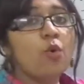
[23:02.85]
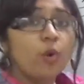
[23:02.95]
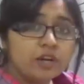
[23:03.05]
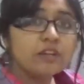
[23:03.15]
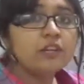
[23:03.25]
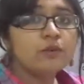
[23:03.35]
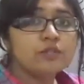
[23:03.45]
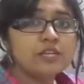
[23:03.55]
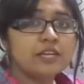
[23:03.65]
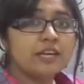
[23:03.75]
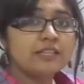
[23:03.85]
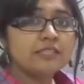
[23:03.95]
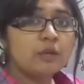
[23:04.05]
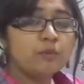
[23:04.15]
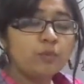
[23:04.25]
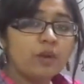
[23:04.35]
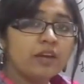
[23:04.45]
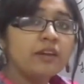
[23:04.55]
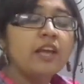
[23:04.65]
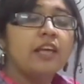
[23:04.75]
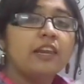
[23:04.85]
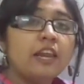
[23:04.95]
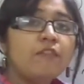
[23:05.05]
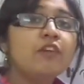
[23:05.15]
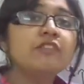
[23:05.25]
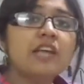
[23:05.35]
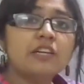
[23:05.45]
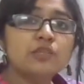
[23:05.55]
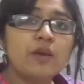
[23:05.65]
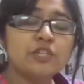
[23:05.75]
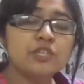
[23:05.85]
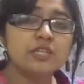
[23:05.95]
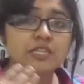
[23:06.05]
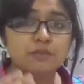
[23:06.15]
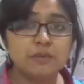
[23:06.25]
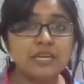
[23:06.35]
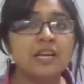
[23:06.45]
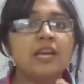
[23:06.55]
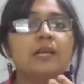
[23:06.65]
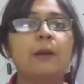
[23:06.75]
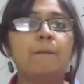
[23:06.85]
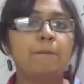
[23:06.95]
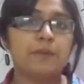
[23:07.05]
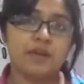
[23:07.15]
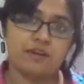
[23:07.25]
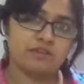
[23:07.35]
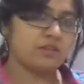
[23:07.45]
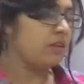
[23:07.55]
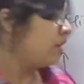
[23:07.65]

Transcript: ordinal utility concept where level of satisfaction is being compared.